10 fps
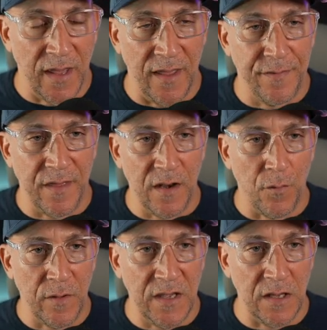And then
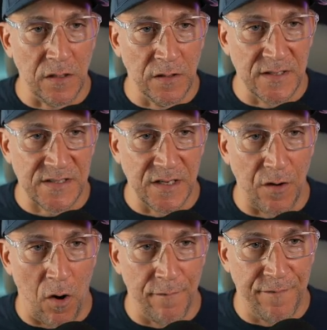we listed
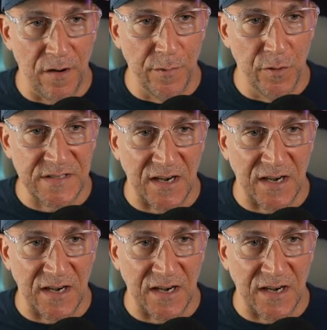our variables.